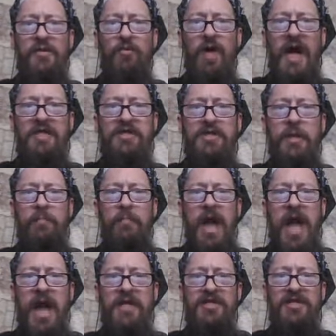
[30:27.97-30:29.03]
And the rest of
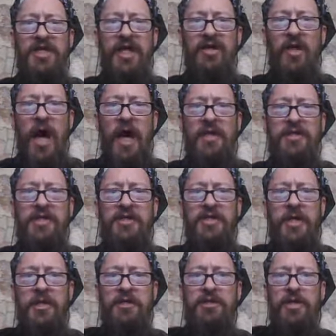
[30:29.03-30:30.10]
man's neglect
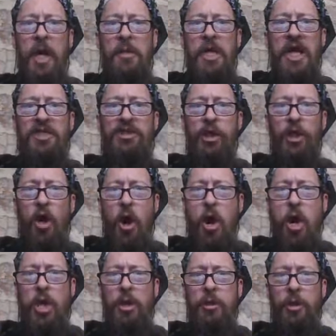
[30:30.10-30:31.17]
is their starvation
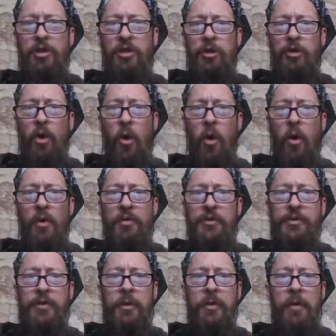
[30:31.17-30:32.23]
earned for their
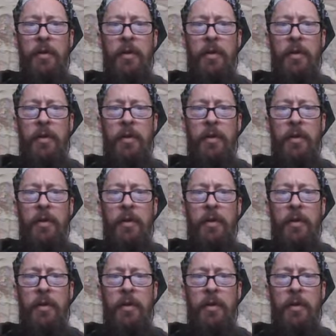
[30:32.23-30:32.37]
lords.